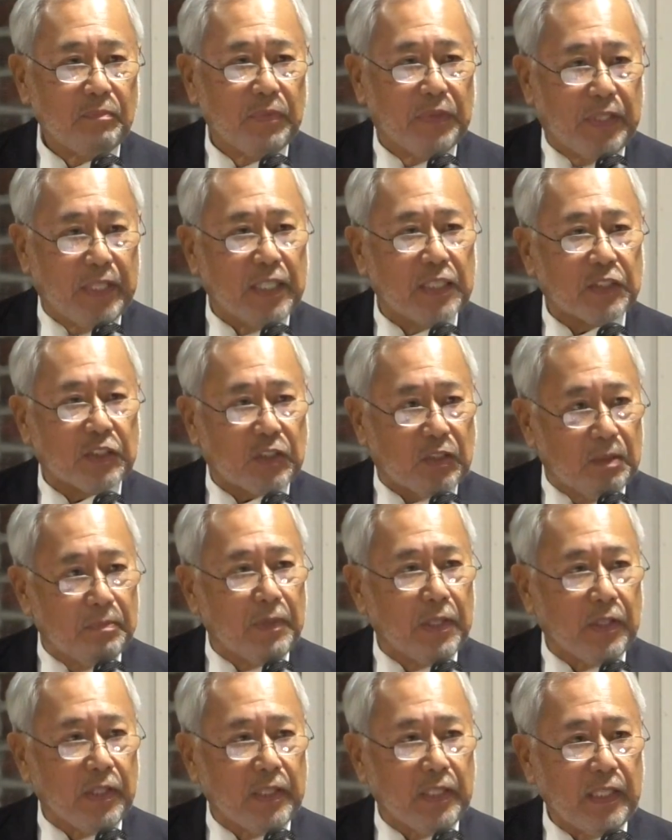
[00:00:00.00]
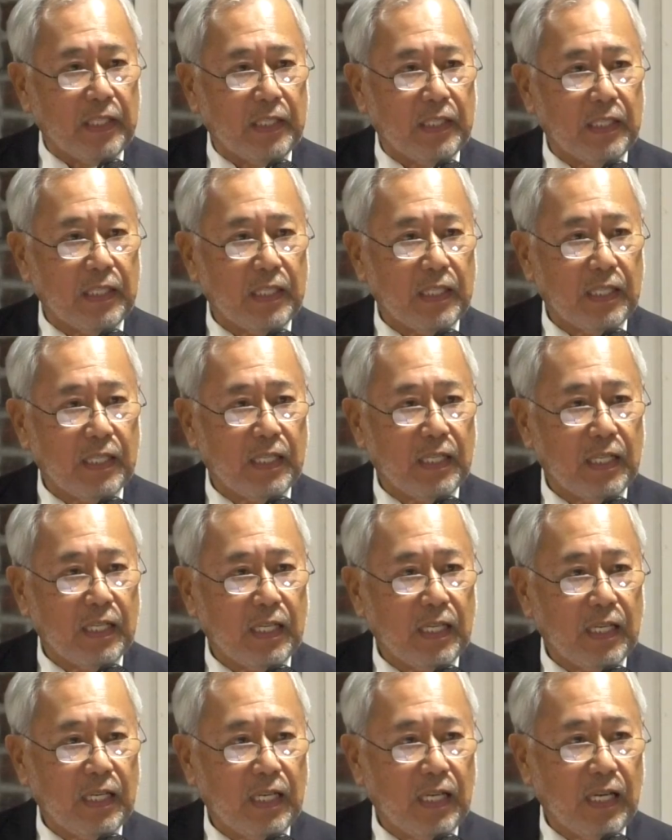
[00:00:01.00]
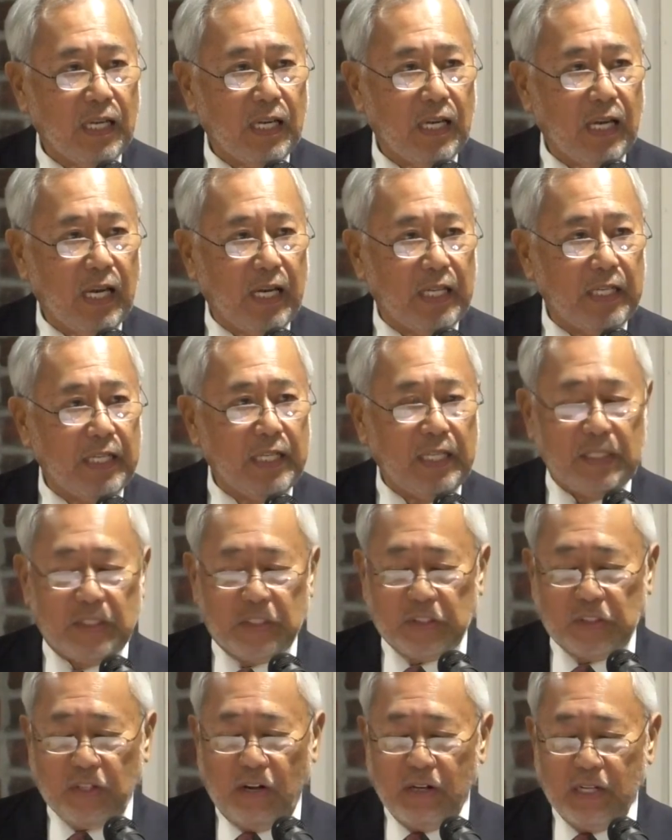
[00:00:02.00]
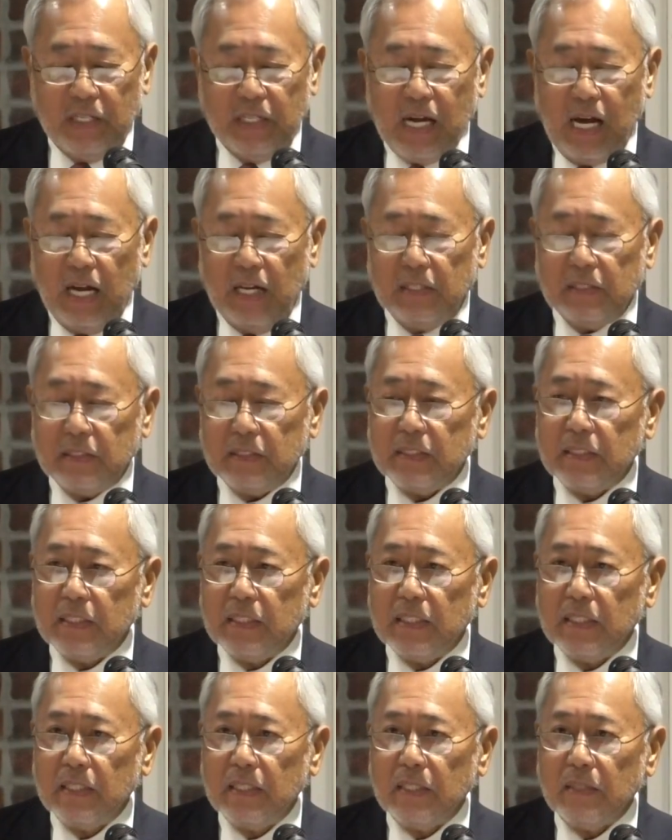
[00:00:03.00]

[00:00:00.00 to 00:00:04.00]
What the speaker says: this community. And he started out